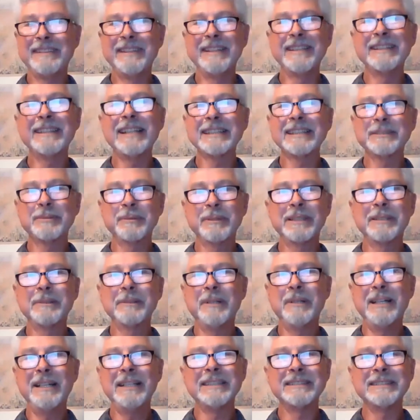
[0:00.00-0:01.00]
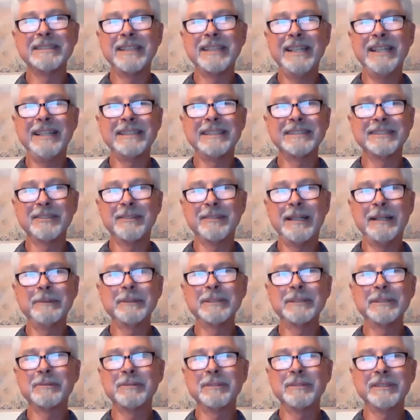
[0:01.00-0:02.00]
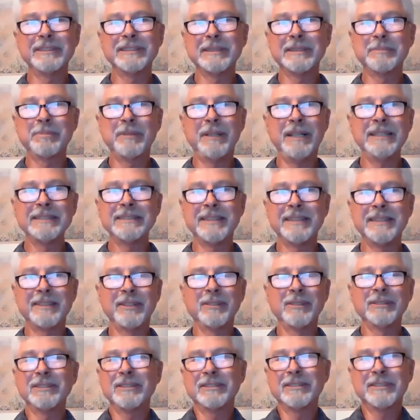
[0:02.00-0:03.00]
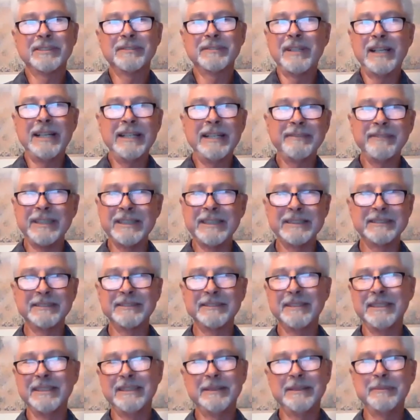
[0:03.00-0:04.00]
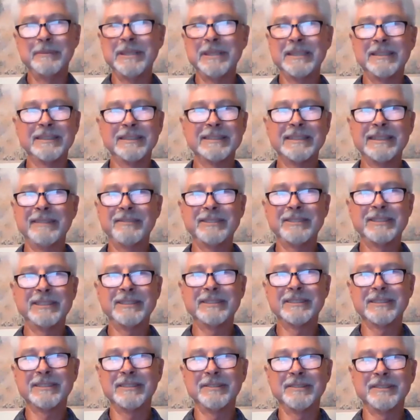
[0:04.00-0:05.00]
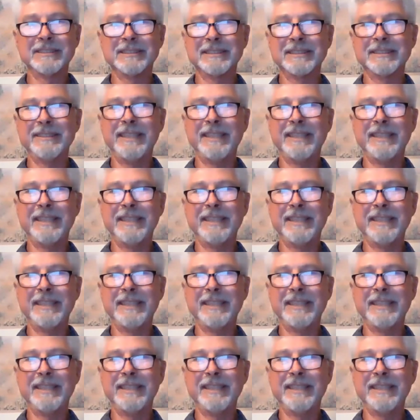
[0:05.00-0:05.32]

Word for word: think that's what it was. Yeah. yeah. So I was really surprised that those are surviving in the middle of San Francisco. One